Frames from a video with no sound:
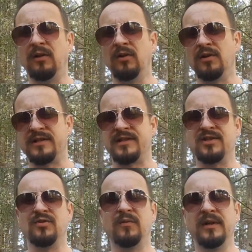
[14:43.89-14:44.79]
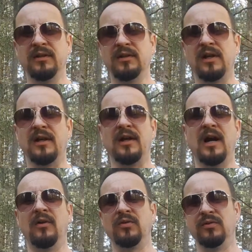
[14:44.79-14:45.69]
horses you will learn
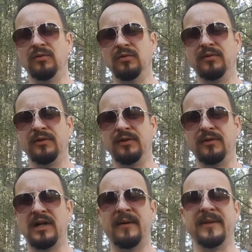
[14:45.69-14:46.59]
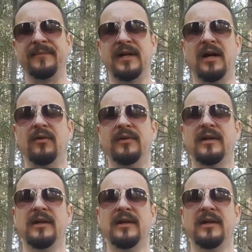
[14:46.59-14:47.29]
how to you know calm them down